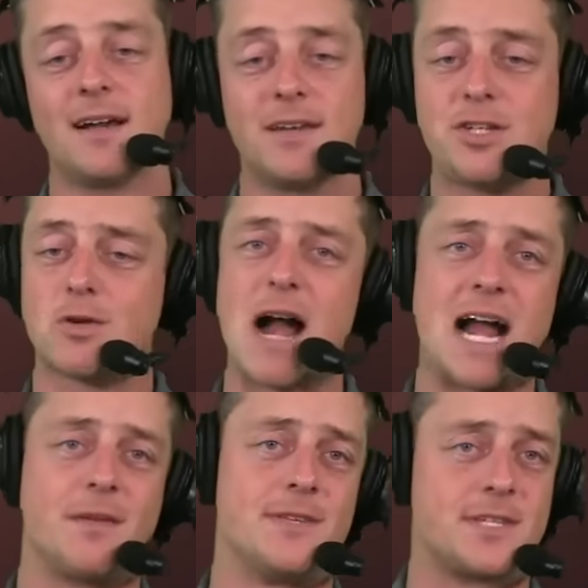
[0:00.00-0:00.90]
Because you're
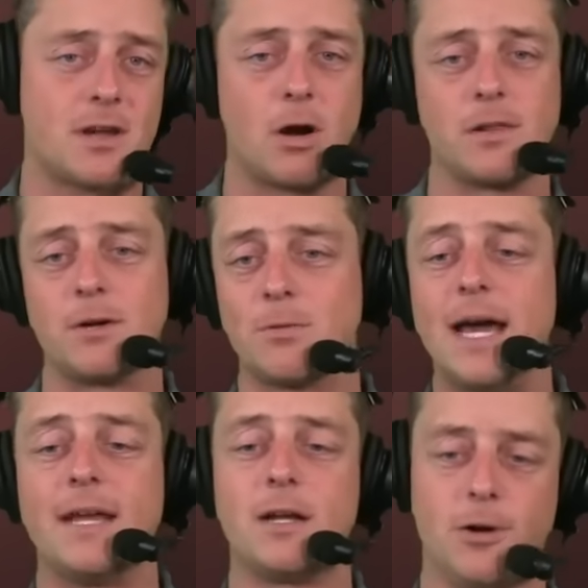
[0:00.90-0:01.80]
rocking the scarlet,
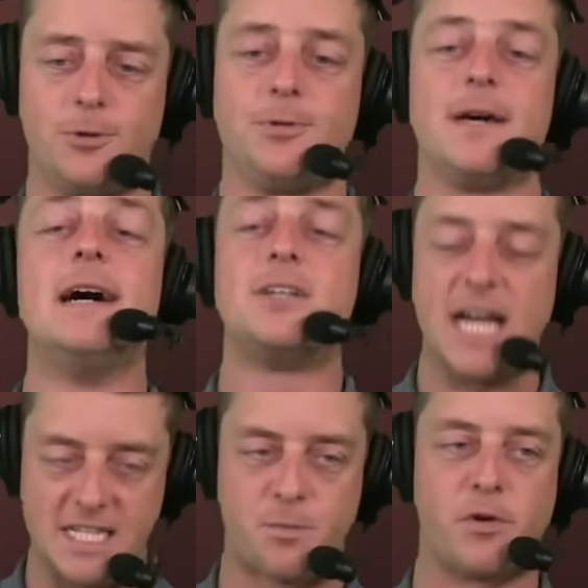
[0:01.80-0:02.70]
red, and gold.
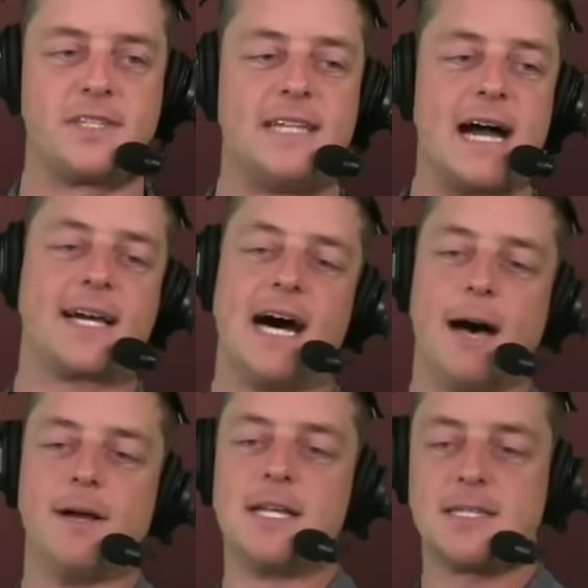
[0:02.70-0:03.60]
chat sports dot
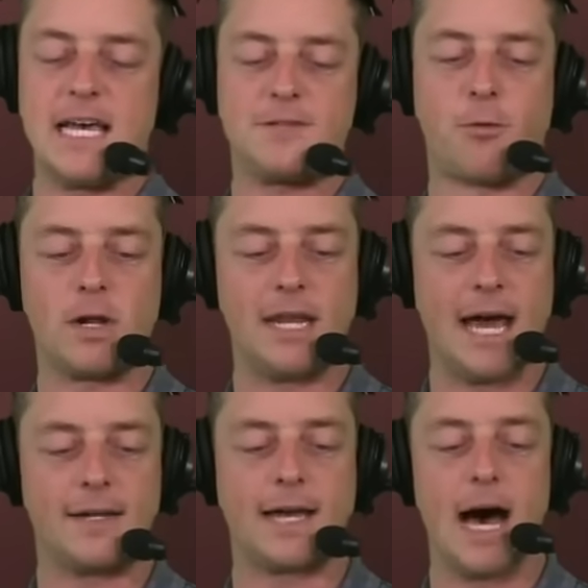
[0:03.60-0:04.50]
com slash
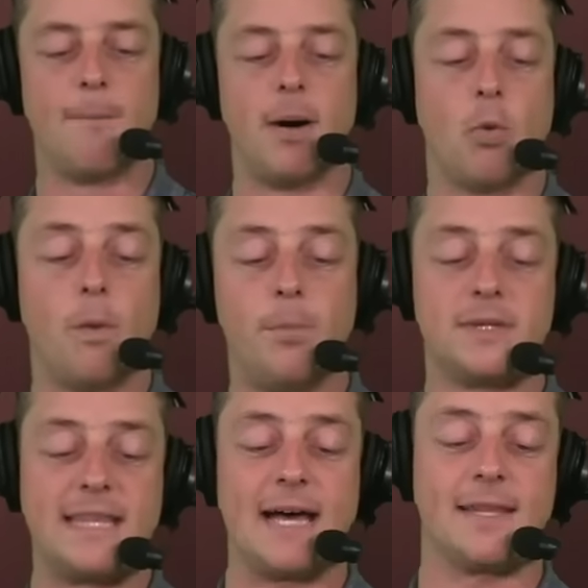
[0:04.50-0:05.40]
forty-nine combo. We'll
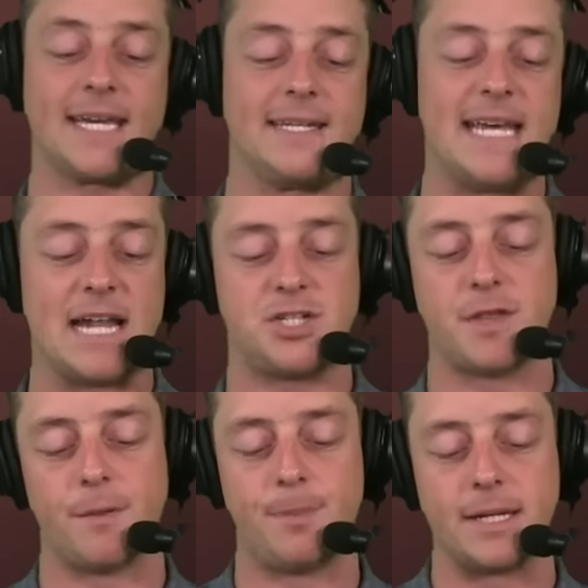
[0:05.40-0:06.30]
put that link attached
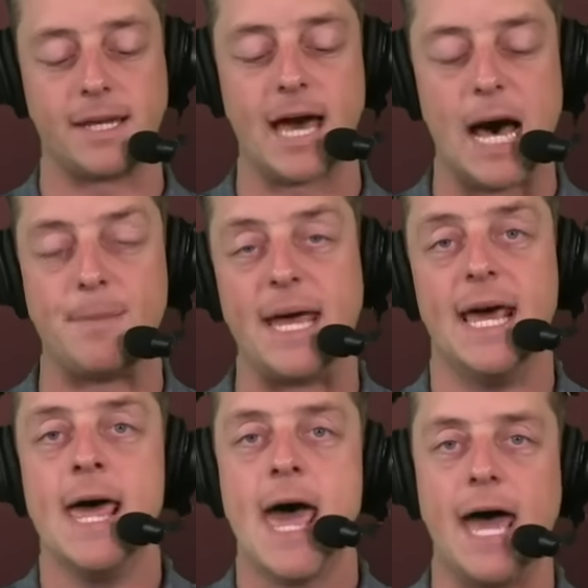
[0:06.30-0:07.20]
to the pinned comment
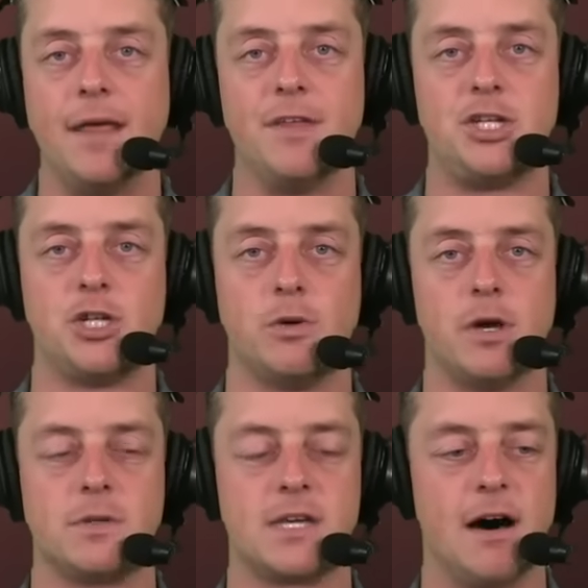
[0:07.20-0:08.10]
and in the show
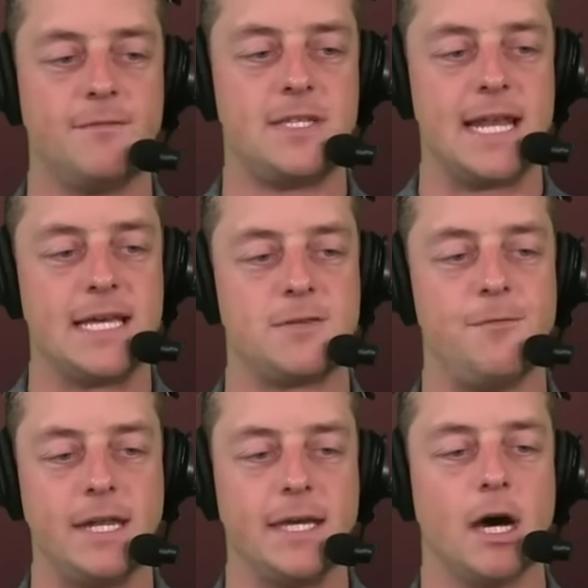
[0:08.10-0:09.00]
notes of today's
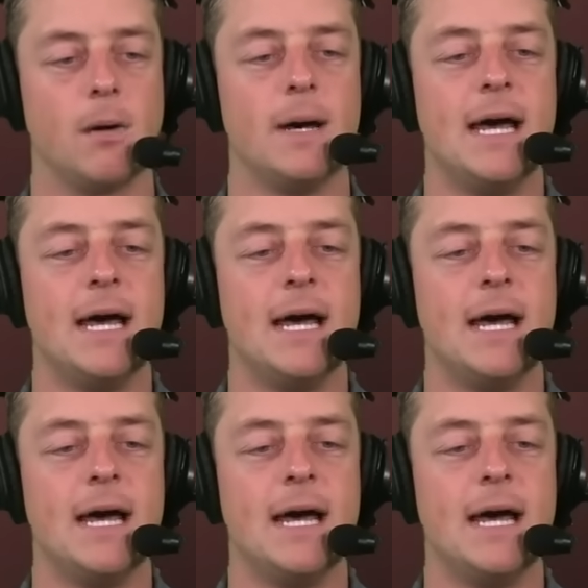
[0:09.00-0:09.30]
video.